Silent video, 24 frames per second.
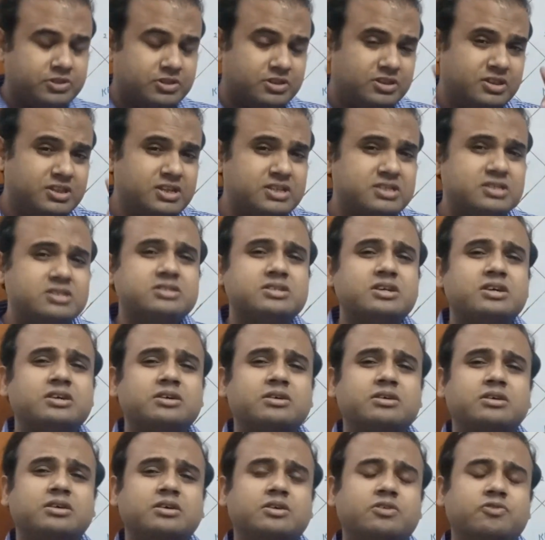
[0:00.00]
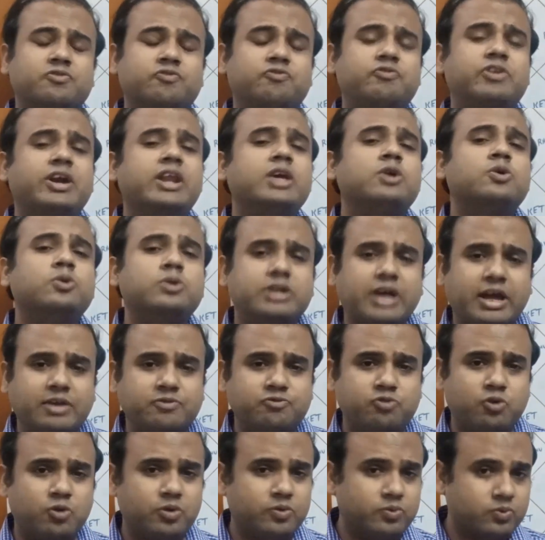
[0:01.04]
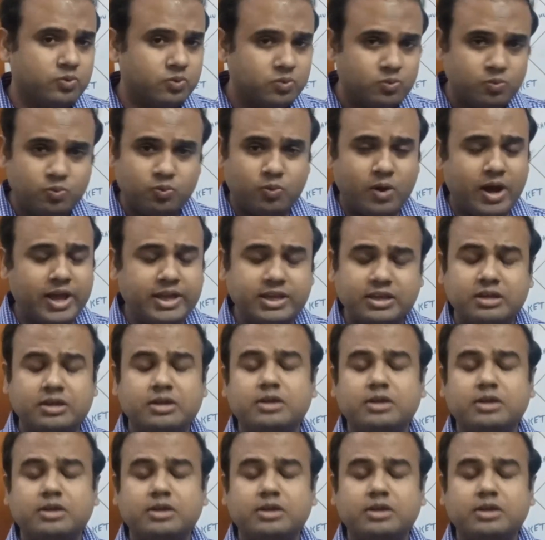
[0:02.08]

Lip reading: this is a very good time for you. Why?